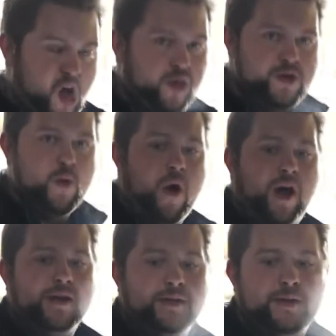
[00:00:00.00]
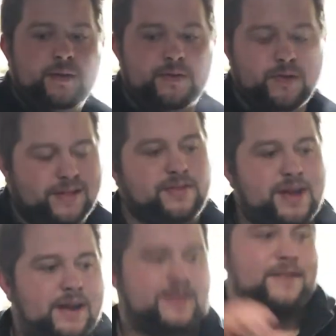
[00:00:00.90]
color you want. So that's
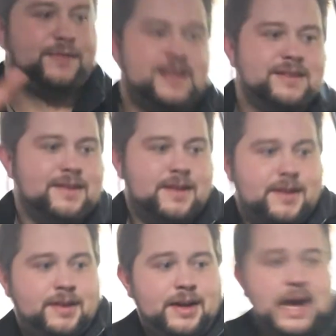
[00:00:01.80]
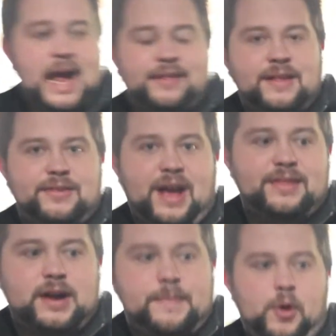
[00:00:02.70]
kind of nifty. It's inside the
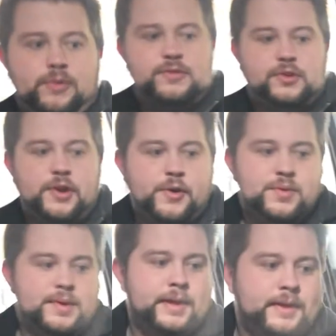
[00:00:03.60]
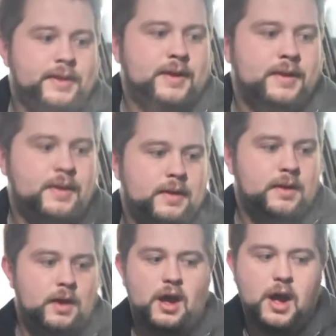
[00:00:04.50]
cup holders too.
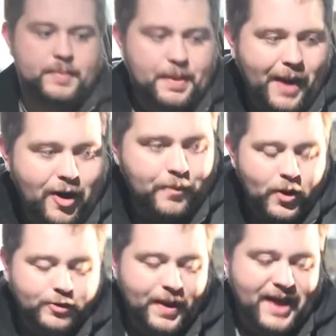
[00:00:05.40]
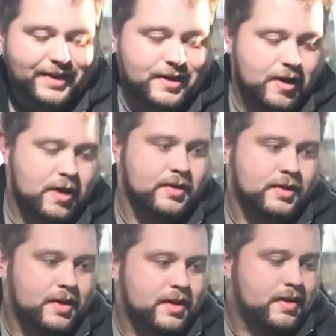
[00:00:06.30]
You got power points back here.
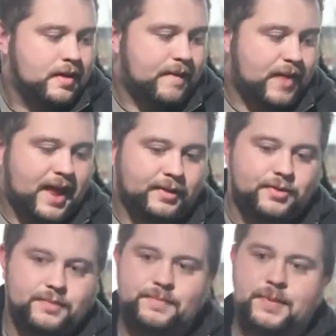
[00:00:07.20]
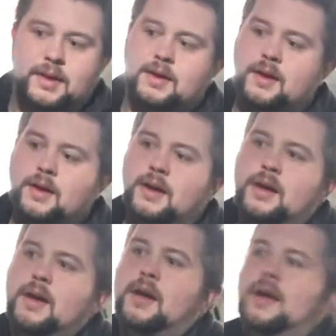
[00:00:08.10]
Vents.
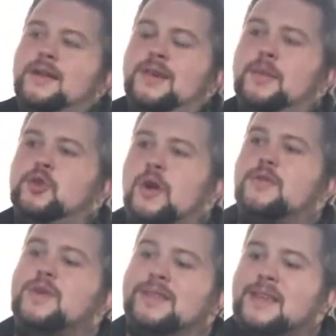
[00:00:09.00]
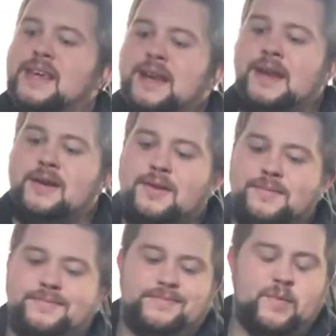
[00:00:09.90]
Some of the trucks you get the heated
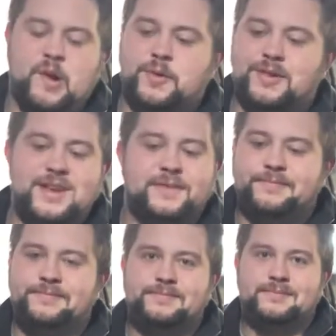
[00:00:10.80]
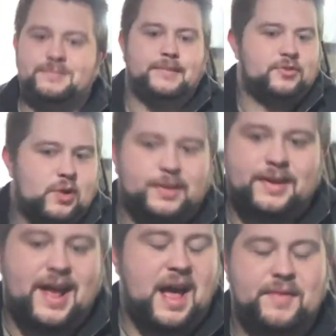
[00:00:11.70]
rear seat. This truck didn't
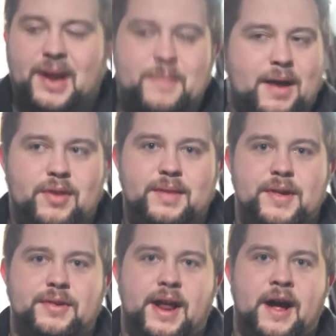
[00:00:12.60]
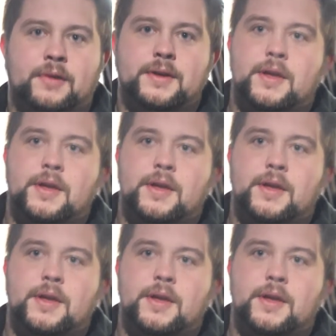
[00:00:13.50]
have it. I'm not really missing out.